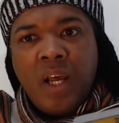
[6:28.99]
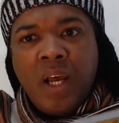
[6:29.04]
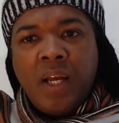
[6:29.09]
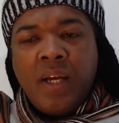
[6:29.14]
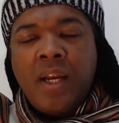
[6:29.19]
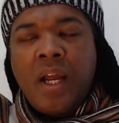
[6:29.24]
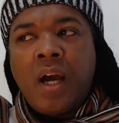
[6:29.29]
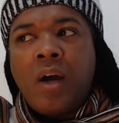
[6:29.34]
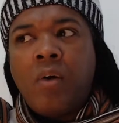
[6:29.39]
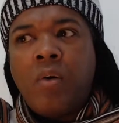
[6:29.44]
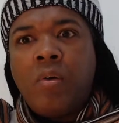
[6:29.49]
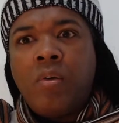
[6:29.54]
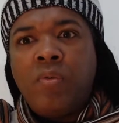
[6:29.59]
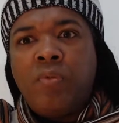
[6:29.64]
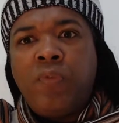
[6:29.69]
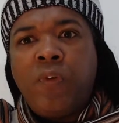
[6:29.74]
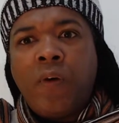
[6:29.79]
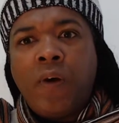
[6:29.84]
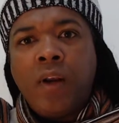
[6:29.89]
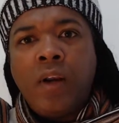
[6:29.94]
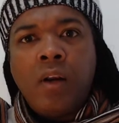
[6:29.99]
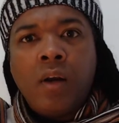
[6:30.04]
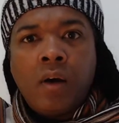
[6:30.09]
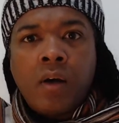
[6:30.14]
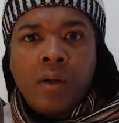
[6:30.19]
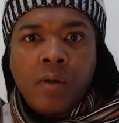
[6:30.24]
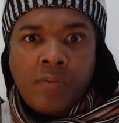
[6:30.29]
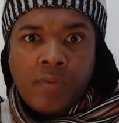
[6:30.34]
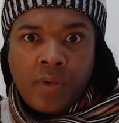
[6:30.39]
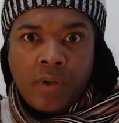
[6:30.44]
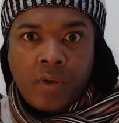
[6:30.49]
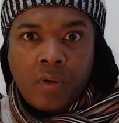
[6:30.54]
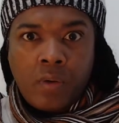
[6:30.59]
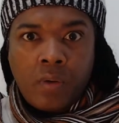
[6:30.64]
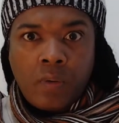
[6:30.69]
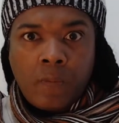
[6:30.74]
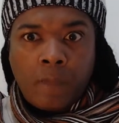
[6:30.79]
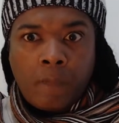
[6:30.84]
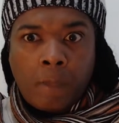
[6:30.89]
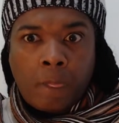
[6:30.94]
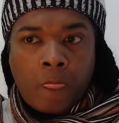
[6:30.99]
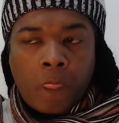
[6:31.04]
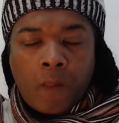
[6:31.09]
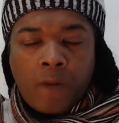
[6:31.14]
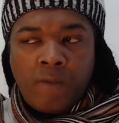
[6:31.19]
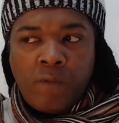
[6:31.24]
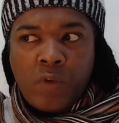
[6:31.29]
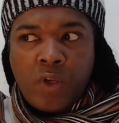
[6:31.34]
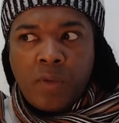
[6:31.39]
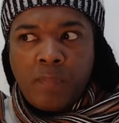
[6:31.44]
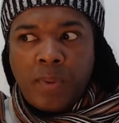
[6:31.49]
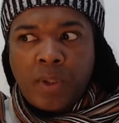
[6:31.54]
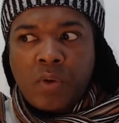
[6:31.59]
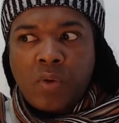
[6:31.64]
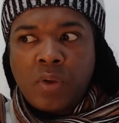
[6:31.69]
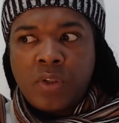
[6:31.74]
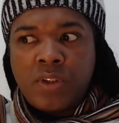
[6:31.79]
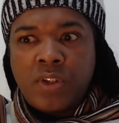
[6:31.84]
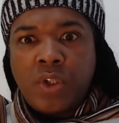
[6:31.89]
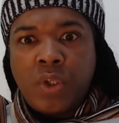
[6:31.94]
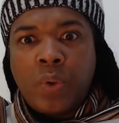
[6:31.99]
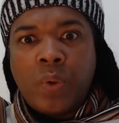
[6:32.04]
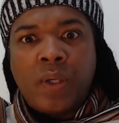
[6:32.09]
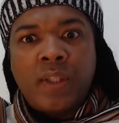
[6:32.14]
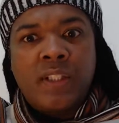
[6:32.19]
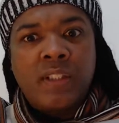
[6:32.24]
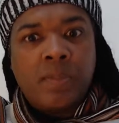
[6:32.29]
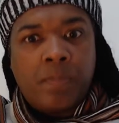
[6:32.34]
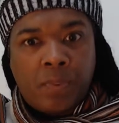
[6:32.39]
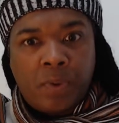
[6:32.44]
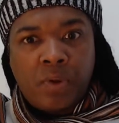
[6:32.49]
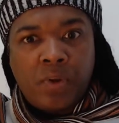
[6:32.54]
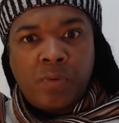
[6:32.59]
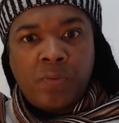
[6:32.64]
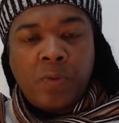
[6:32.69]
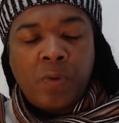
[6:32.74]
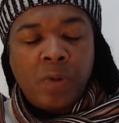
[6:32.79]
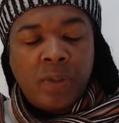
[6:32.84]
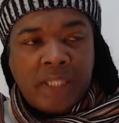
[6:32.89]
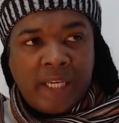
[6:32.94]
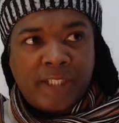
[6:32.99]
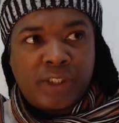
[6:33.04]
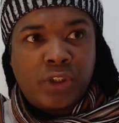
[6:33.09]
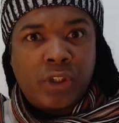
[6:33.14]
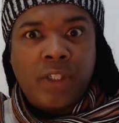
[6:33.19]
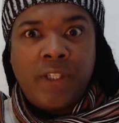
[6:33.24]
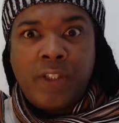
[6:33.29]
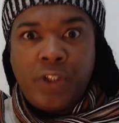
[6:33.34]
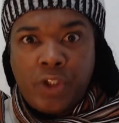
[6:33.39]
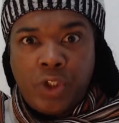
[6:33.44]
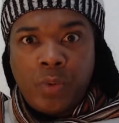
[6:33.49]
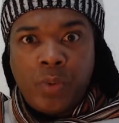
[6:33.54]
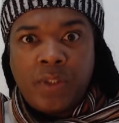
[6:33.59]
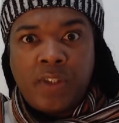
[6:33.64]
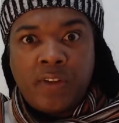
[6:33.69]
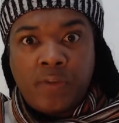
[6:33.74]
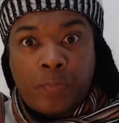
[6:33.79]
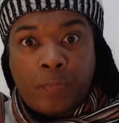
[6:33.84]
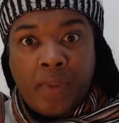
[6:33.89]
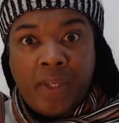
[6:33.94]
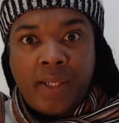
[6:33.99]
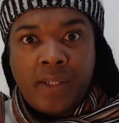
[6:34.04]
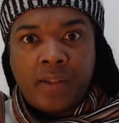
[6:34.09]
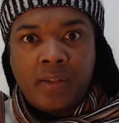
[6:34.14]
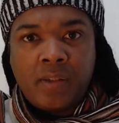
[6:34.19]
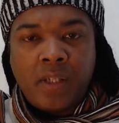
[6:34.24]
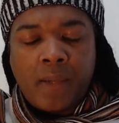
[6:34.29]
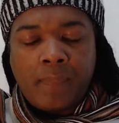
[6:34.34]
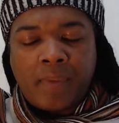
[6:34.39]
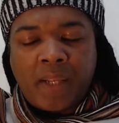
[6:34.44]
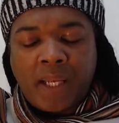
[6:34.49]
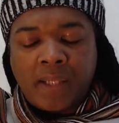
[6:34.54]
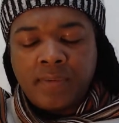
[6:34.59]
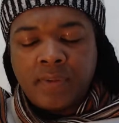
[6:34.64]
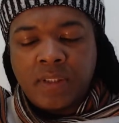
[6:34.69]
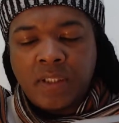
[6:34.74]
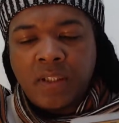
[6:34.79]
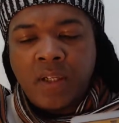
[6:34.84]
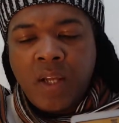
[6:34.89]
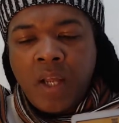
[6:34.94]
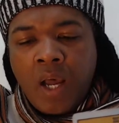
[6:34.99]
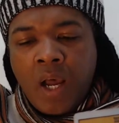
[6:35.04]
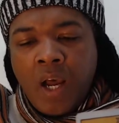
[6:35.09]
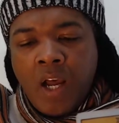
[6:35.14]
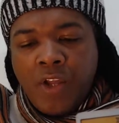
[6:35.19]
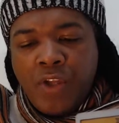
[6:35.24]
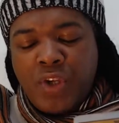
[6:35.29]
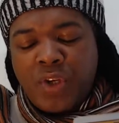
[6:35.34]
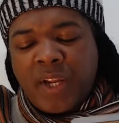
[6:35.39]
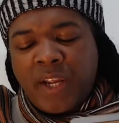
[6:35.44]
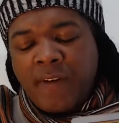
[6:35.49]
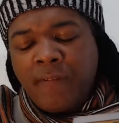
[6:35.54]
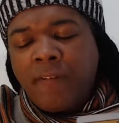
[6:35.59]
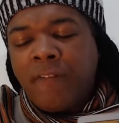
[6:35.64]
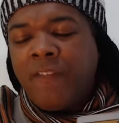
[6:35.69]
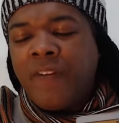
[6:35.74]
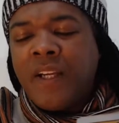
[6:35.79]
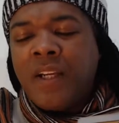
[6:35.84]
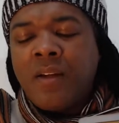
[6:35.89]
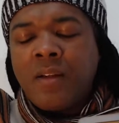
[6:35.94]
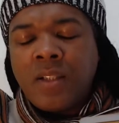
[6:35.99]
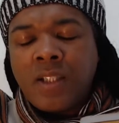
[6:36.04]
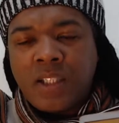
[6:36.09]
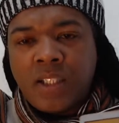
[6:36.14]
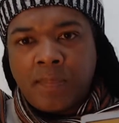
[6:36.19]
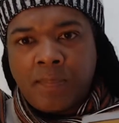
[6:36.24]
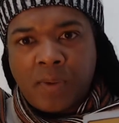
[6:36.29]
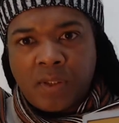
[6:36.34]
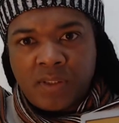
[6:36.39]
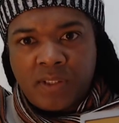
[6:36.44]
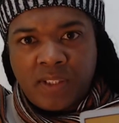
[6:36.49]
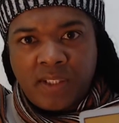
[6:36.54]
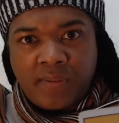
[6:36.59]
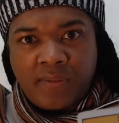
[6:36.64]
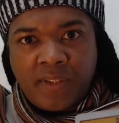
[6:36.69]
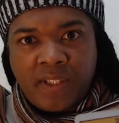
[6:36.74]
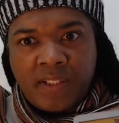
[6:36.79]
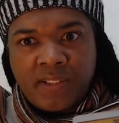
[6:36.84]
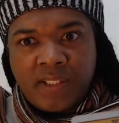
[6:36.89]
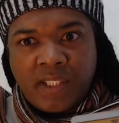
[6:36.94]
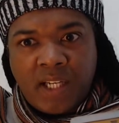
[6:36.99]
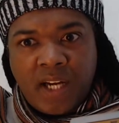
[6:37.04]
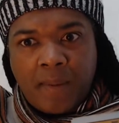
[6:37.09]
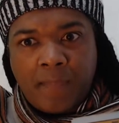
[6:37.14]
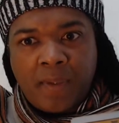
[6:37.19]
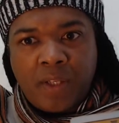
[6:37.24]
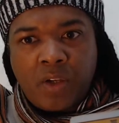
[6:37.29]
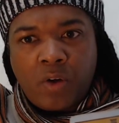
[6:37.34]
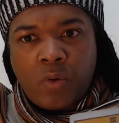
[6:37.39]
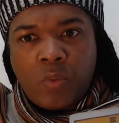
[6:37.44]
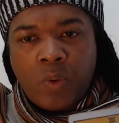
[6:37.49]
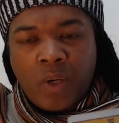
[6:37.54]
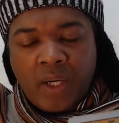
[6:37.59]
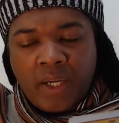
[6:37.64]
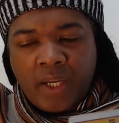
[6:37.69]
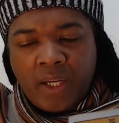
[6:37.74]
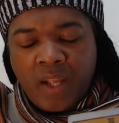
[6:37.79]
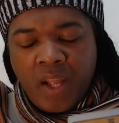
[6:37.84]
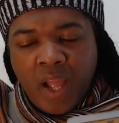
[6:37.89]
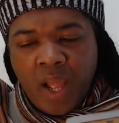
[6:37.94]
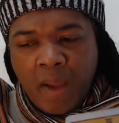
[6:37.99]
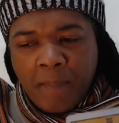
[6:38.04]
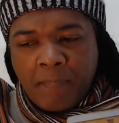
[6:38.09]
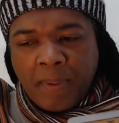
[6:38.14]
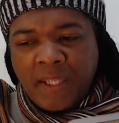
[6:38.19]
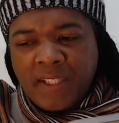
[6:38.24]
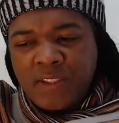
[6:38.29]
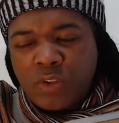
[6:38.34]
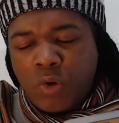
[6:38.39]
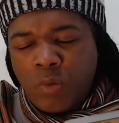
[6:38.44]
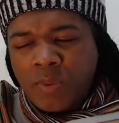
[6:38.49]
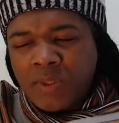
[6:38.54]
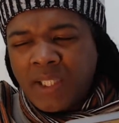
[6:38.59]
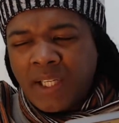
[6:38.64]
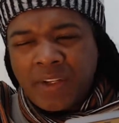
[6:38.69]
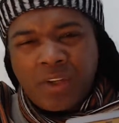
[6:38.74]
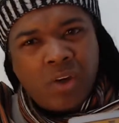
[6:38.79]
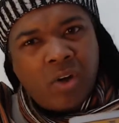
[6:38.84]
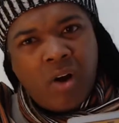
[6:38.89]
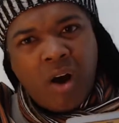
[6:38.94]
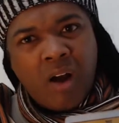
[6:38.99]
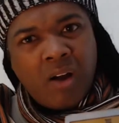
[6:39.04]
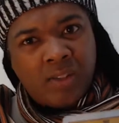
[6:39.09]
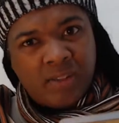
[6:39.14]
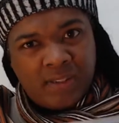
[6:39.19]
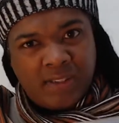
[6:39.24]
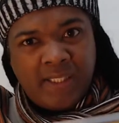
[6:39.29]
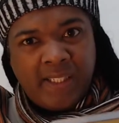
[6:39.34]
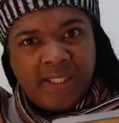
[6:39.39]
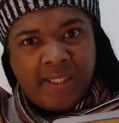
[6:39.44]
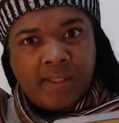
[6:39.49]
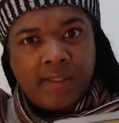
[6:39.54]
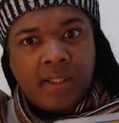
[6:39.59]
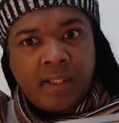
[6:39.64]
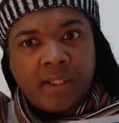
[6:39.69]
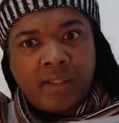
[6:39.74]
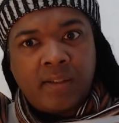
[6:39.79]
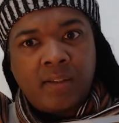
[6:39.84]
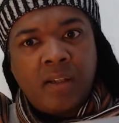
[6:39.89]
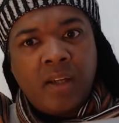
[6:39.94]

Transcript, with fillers: Now, for a lot of you, because you are this beautiful, naturally intuitive being of Cancer, you can feel that the positive things are coming your way, but it's almost like you can't see it yet.